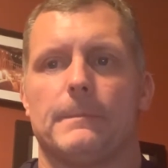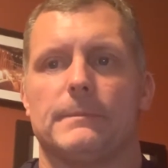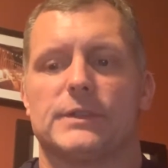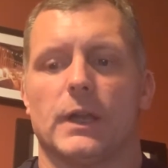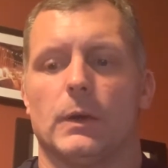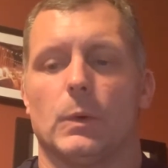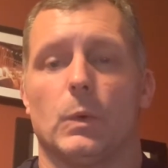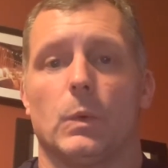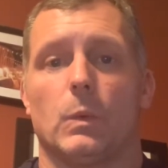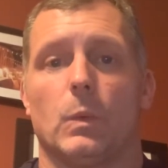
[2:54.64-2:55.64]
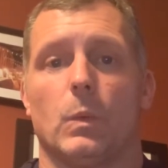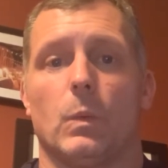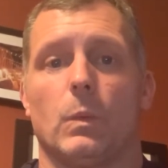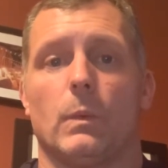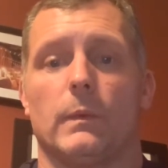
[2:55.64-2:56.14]
So
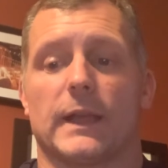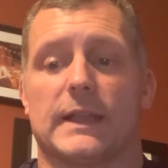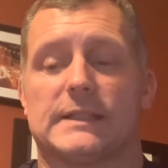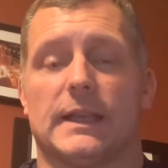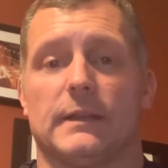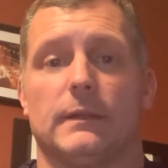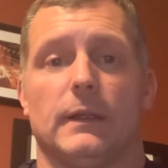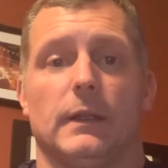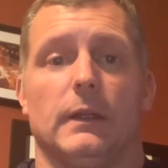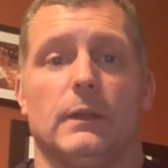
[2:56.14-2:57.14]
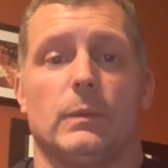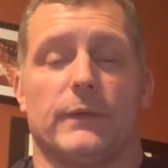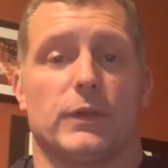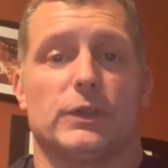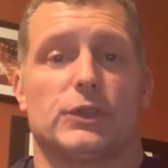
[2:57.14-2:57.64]
like I said, we
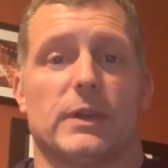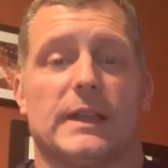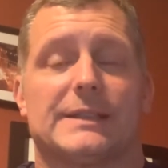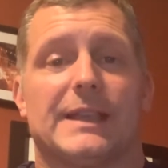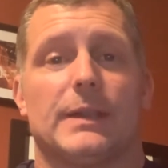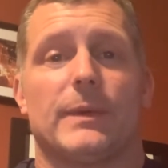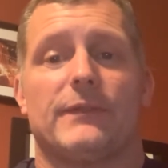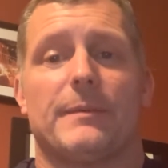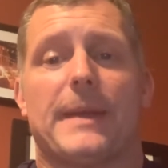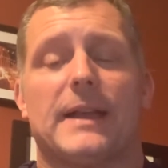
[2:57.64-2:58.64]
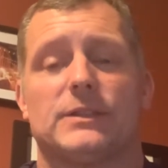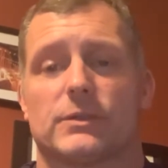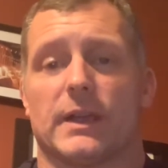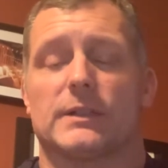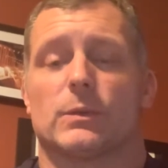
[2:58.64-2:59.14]
have good stress, and then we have the bad
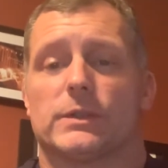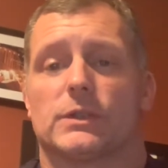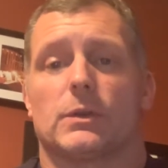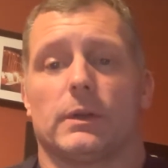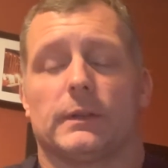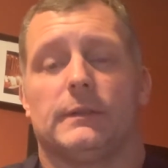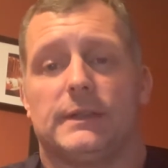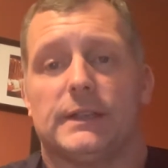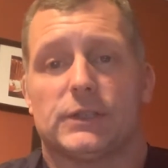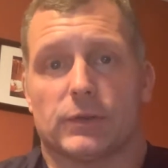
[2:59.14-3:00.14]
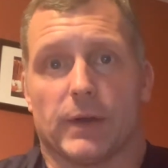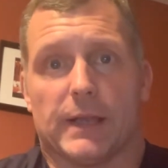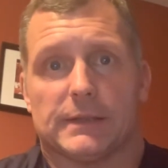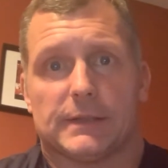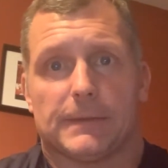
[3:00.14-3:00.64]
stress, which is called
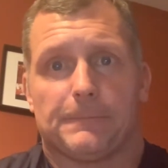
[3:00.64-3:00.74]
distress.